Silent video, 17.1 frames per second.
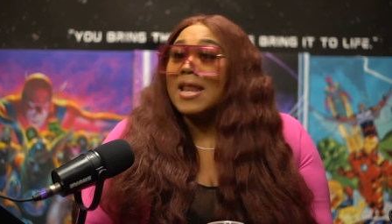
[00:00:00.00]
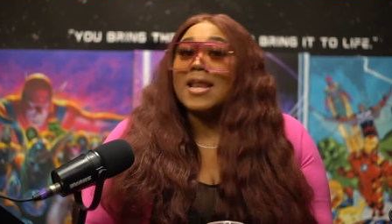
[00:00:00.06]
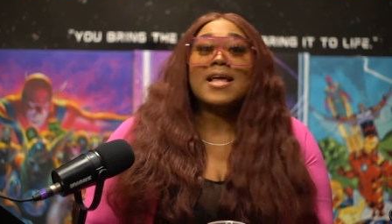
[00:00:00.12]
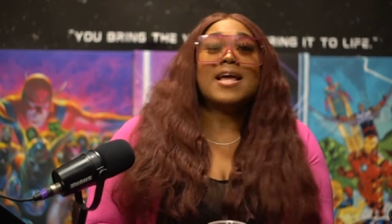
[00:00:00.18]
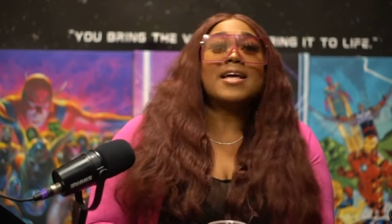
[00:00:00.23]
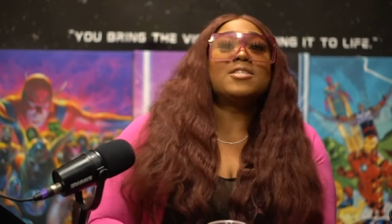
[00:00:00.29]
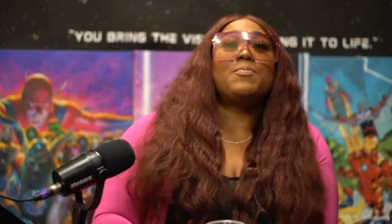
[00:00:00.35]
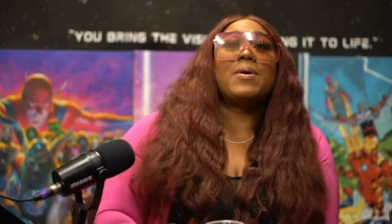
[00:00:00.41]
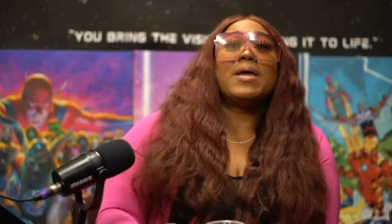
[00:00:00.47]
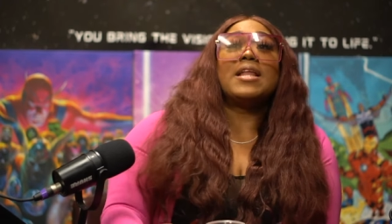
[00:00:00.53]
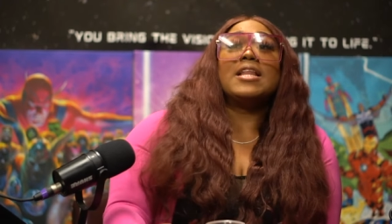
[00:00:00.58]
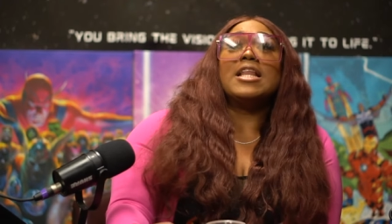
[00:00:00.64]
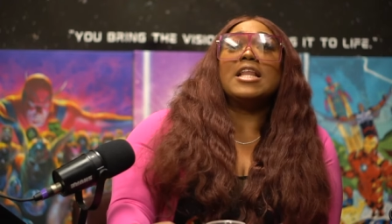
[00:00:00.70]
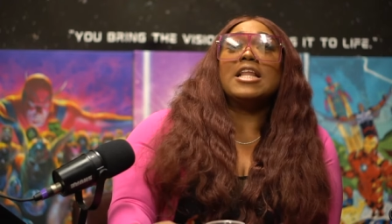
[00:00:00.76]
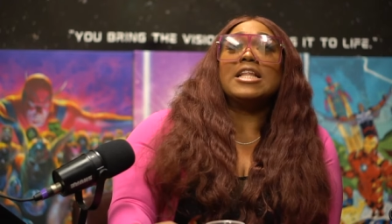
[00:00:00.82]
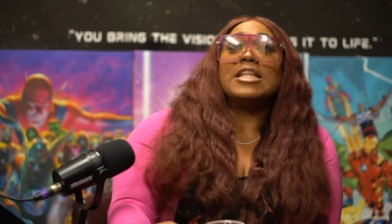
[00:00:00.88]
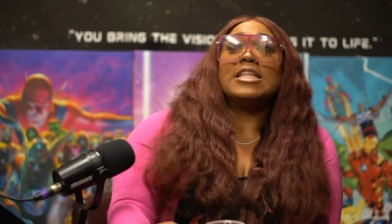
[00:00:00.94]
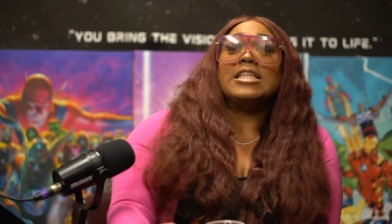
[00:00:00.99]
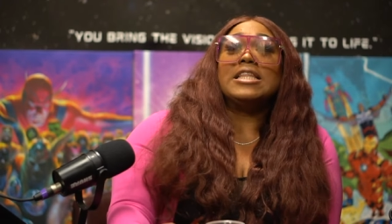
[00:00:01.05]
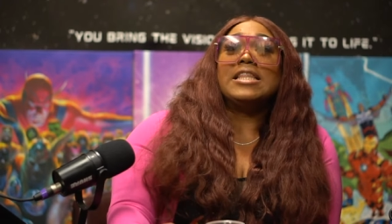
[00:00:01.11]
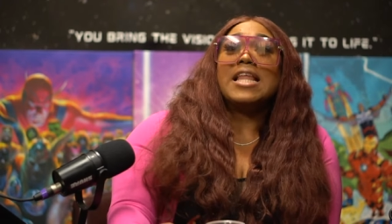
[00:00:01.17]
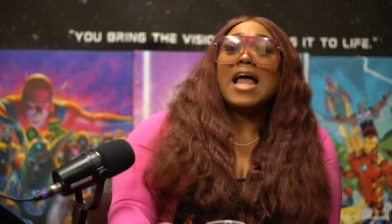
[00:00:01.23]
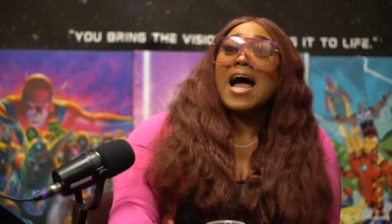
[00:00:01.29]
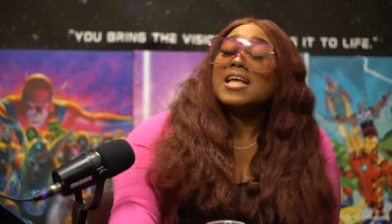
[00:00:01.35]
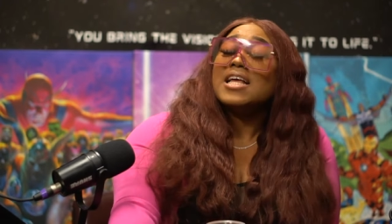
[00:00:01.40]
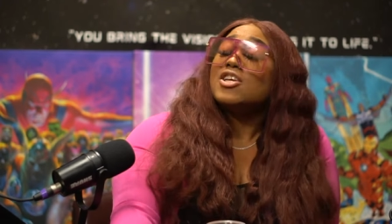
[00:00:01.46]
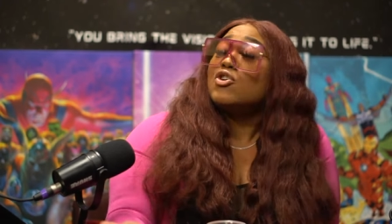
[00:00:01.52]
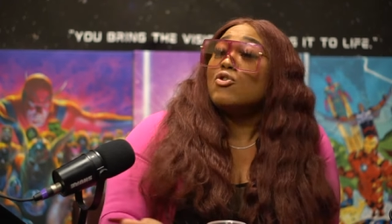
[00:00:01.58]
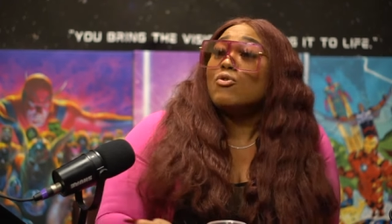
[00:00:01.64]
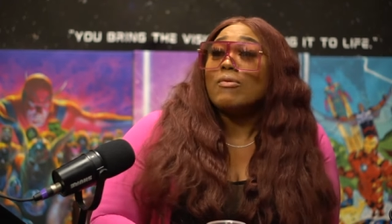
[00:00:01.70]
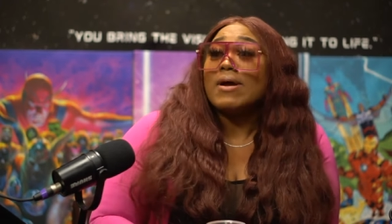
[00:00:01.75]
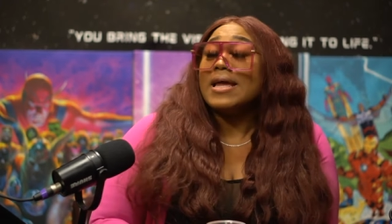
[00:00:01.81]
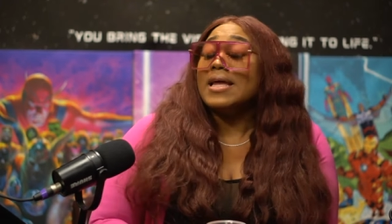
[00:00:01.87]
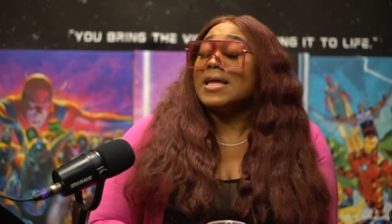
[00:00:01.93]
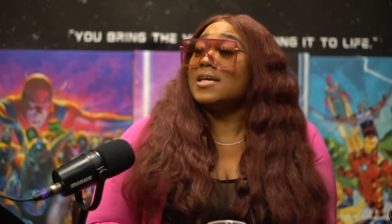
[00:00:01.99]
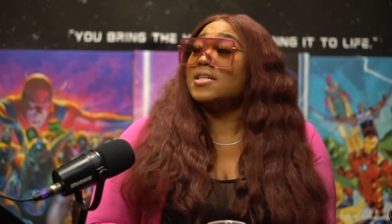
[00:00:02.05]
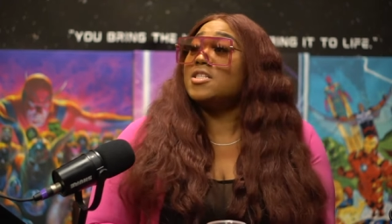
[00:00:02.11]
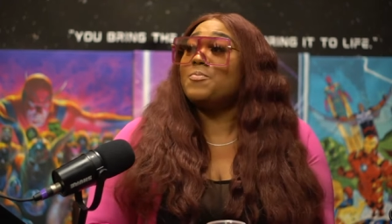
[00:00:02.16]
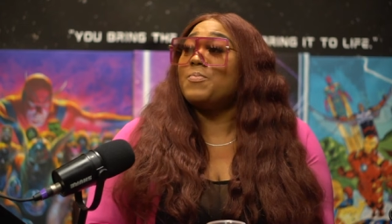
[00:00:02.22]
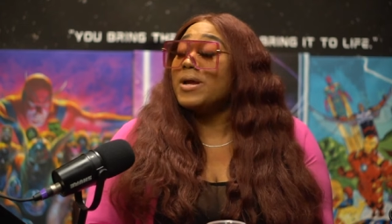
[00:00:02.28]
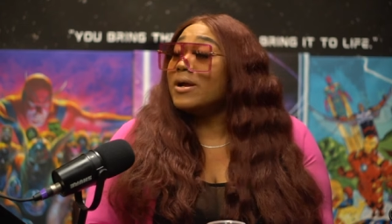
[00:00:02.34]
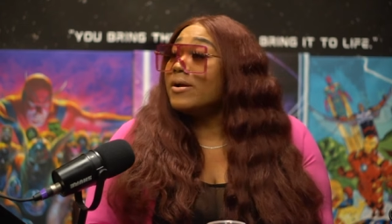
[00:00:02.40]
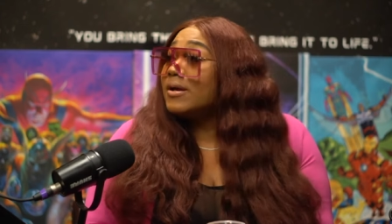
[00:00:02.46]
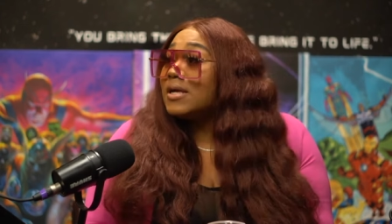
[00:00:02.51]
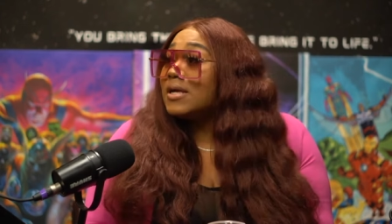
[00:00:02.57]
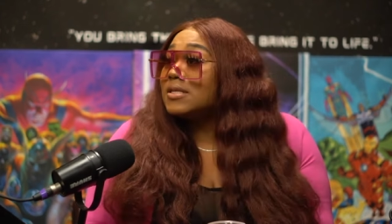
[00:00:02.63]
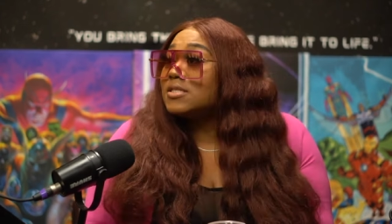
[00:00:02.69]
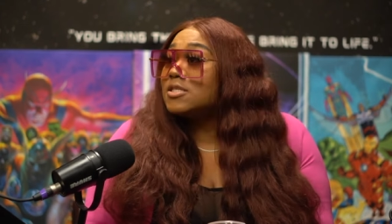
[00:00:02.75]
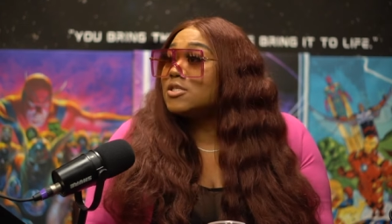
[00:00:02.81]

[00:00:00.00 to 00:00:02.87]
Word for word: it has been not great experience.